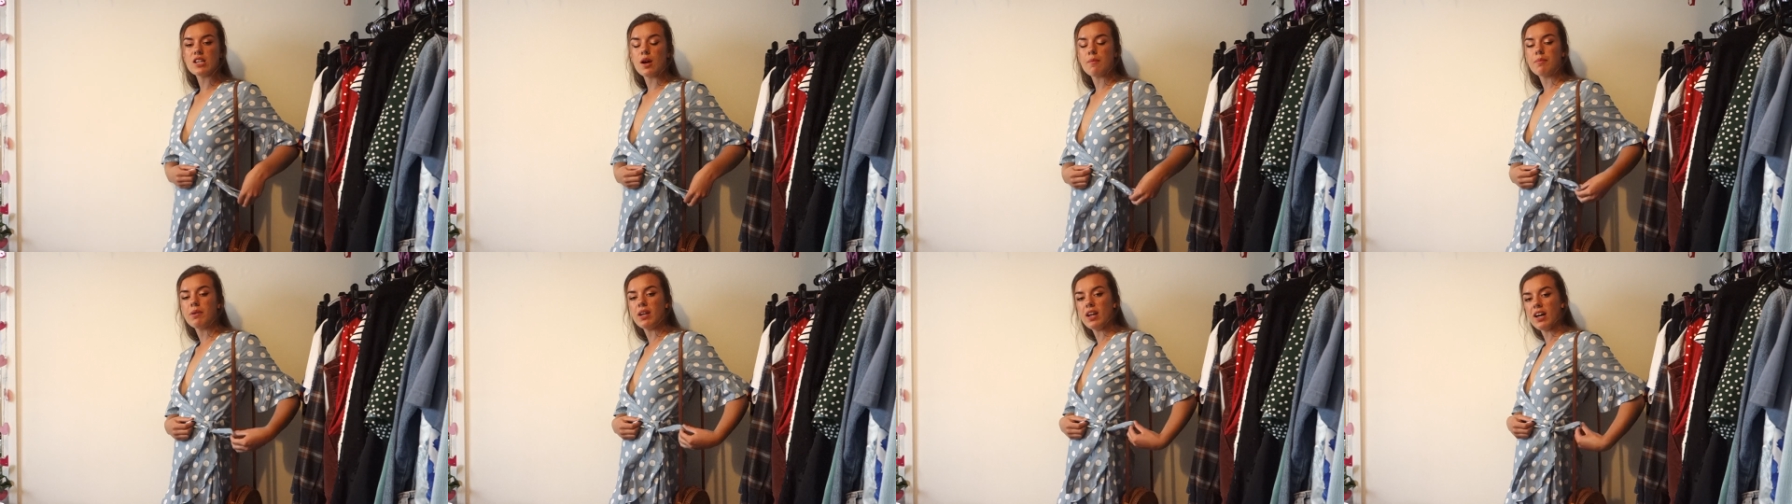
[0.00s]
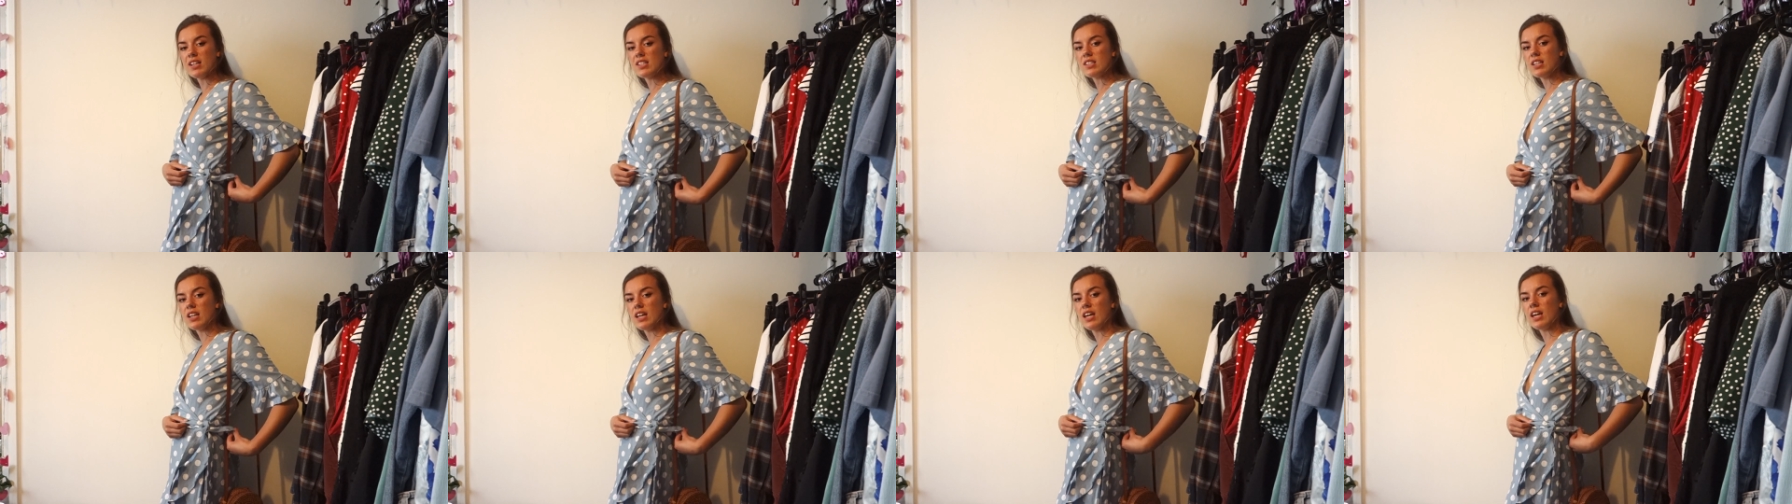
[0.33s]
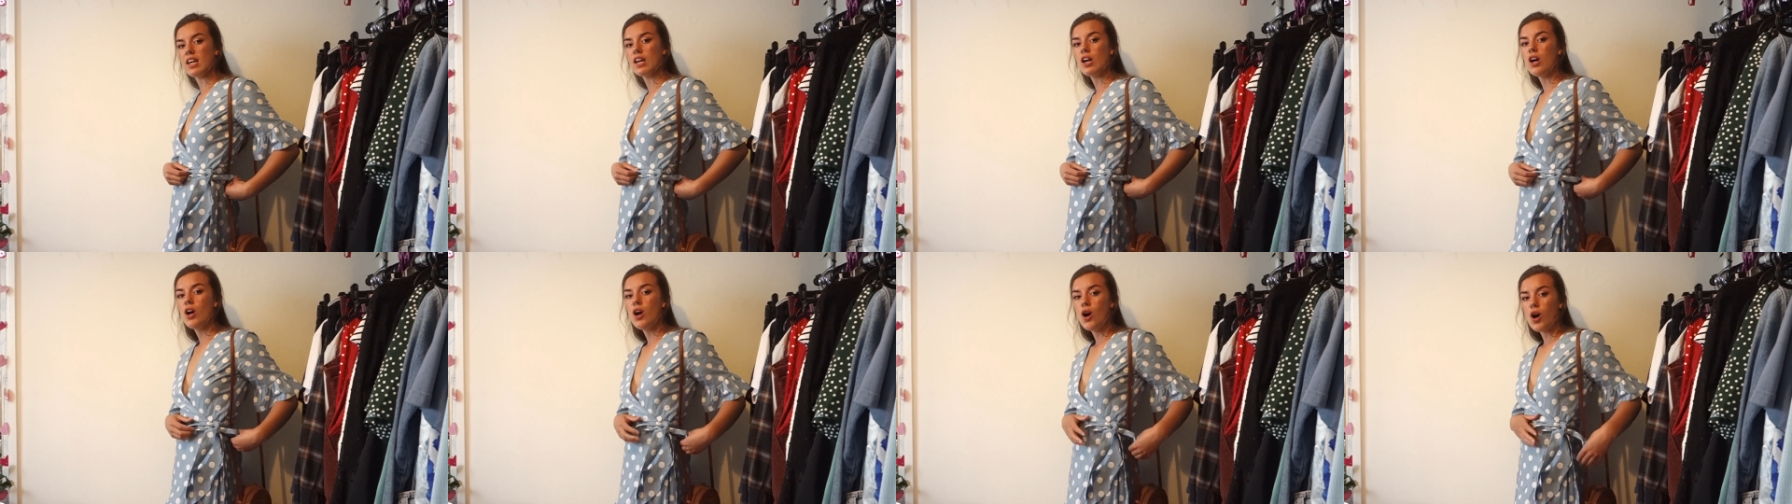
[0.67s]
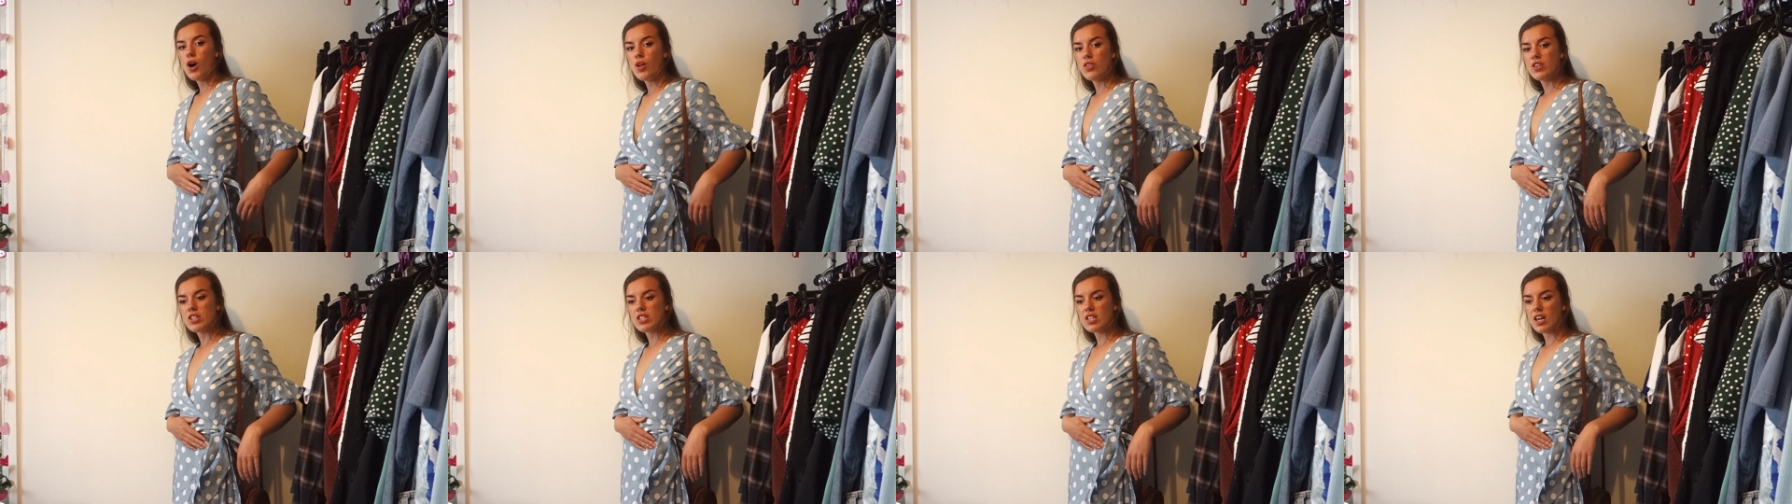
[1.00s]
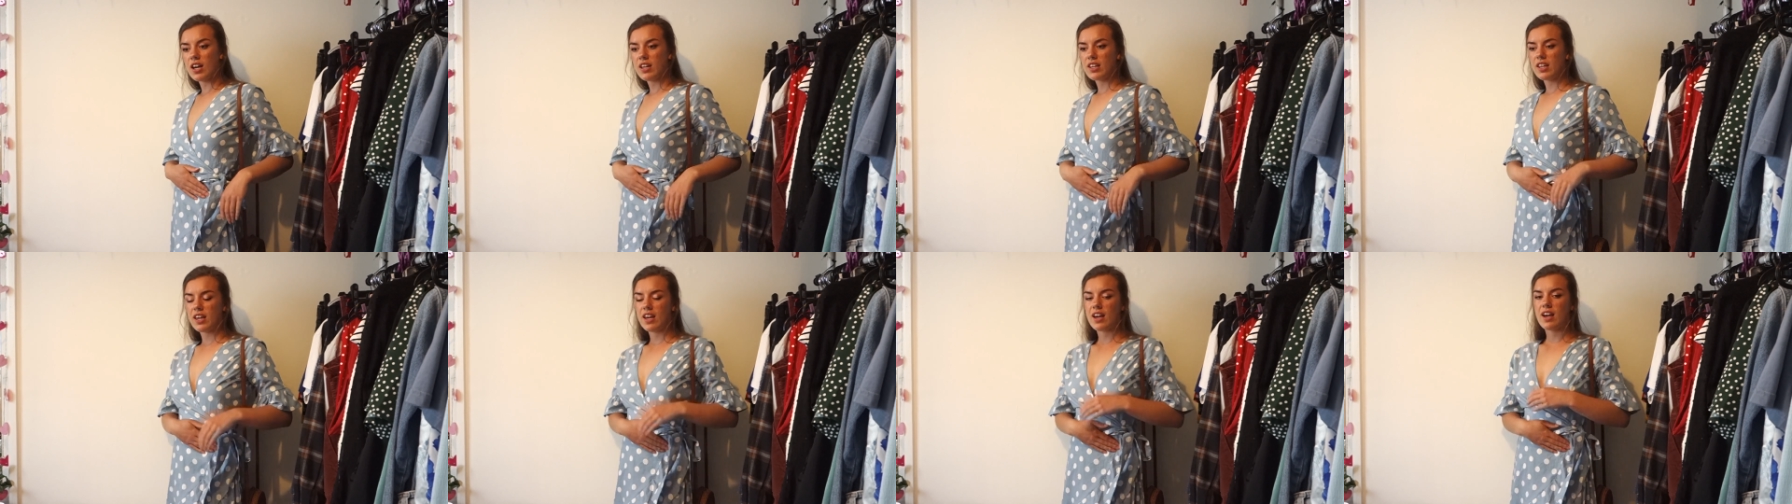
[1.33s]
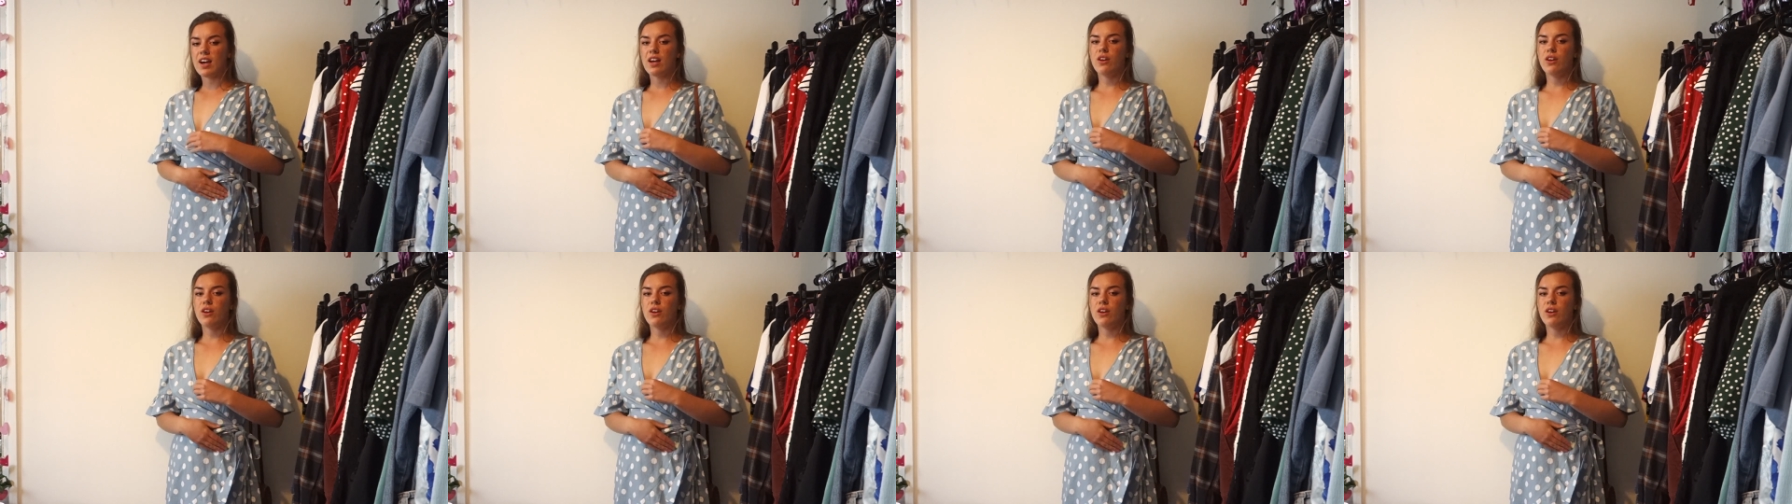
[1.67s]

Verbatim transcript: up nicely on the side here